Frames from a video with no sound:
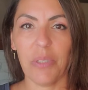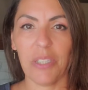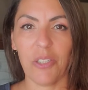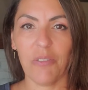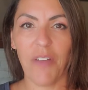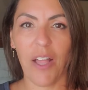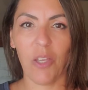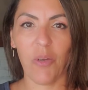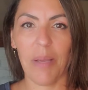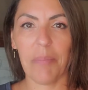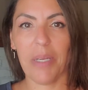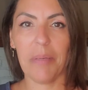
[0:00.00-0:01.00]
a little
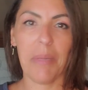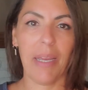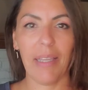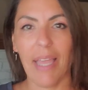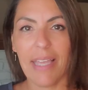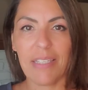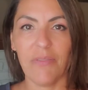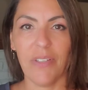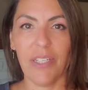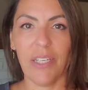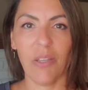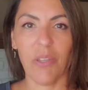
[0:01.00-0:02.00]
follow-up on my last
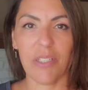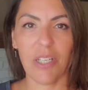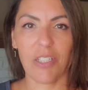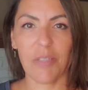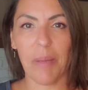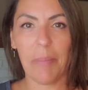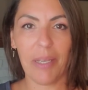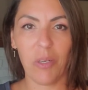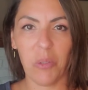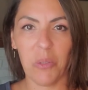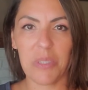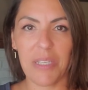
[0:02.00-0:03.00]
video that talked about my
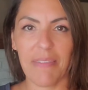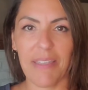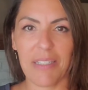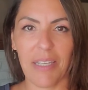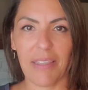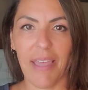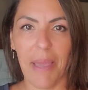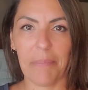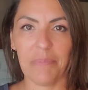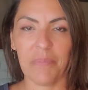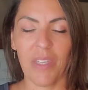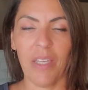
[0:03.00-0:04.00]
goals and things like that.
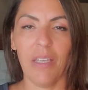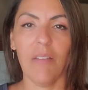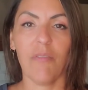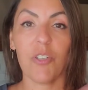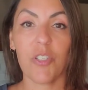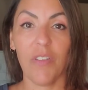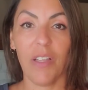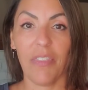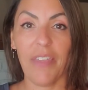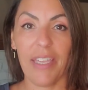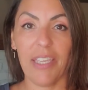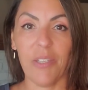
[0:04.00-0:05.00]
First of all,
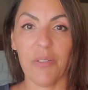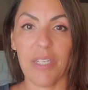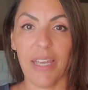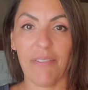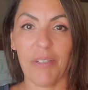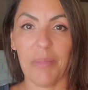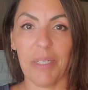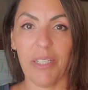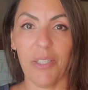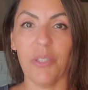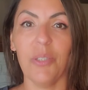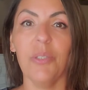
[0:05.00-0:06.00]
thank you to everybody
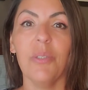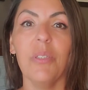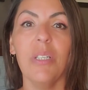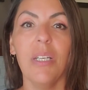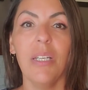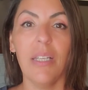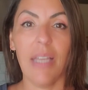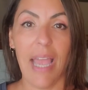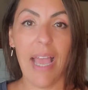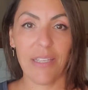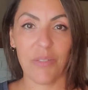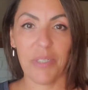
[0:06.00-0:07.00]
who
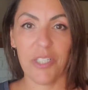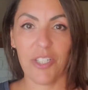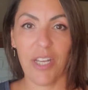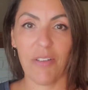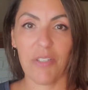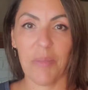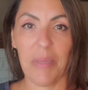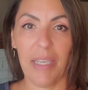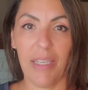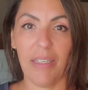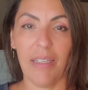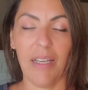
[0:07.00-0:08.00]
has reached out to
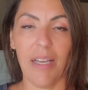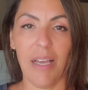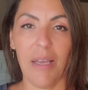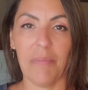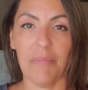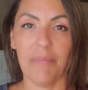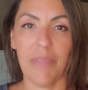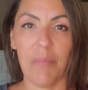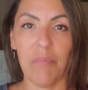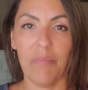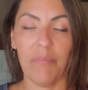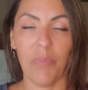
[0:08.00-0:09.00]
me um,
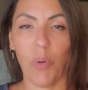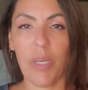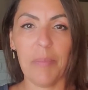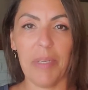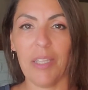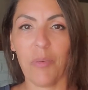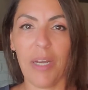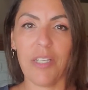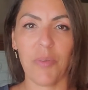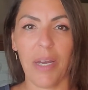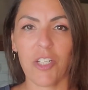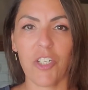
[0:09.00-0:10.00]
and pointed me in the right
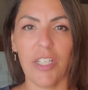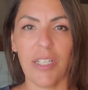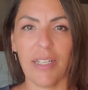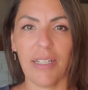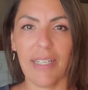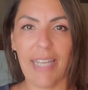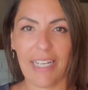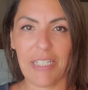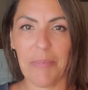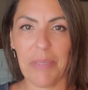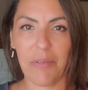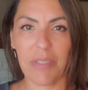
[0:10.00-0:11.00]
direction and connected
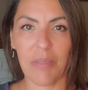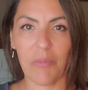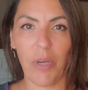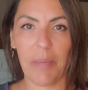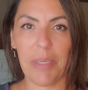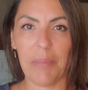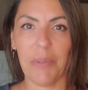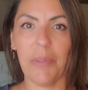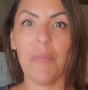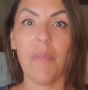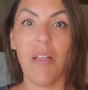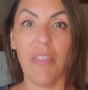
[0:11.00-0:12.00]
me with some great
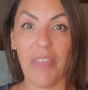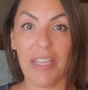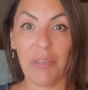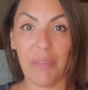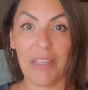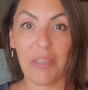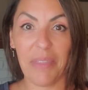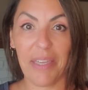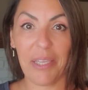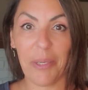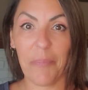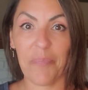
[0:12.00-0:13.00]
people. Thank you, thank you, thank you.